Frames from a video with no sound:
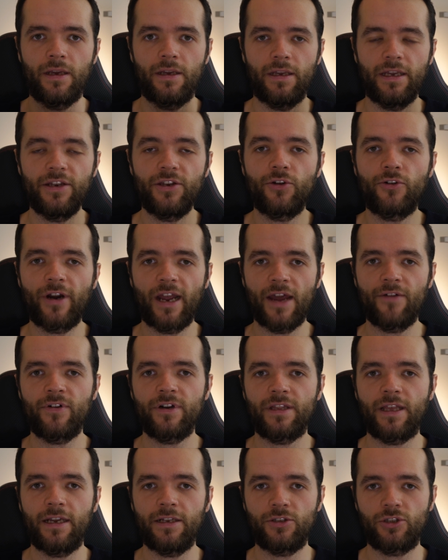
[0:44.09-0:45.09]
In your
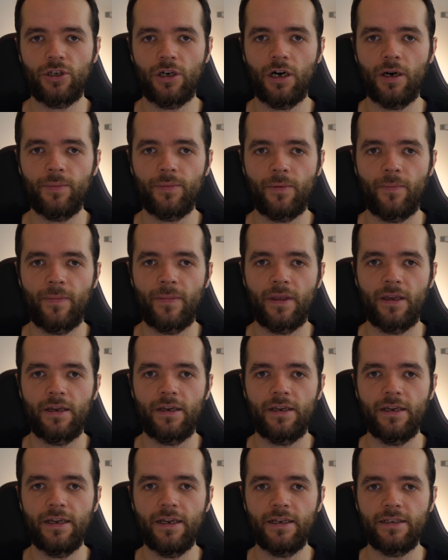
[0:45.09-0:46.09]
everyday job,
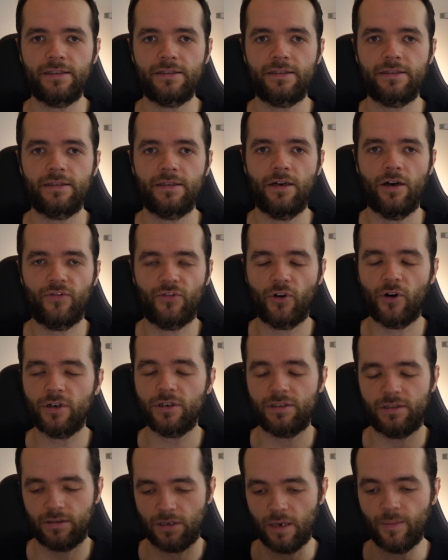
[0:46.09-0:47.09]
it's of
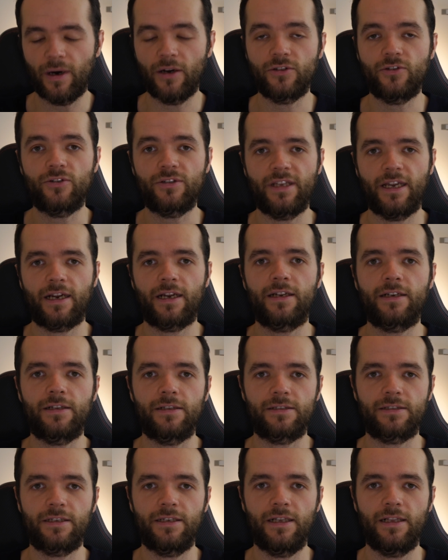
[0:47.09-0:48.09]
course about your
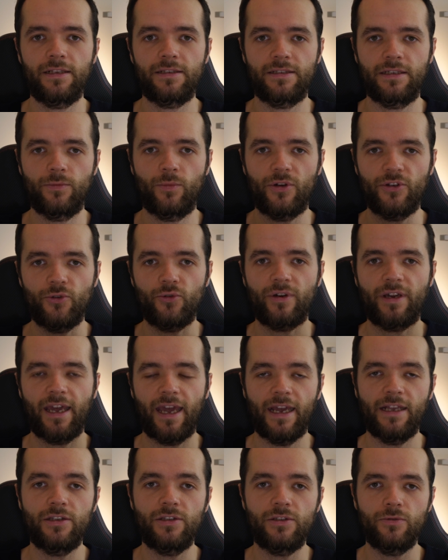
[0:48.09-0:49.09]
technical skills and what you
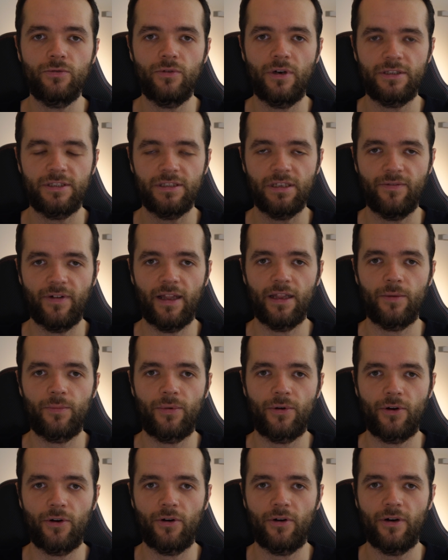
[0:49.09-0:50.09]
can do as a developer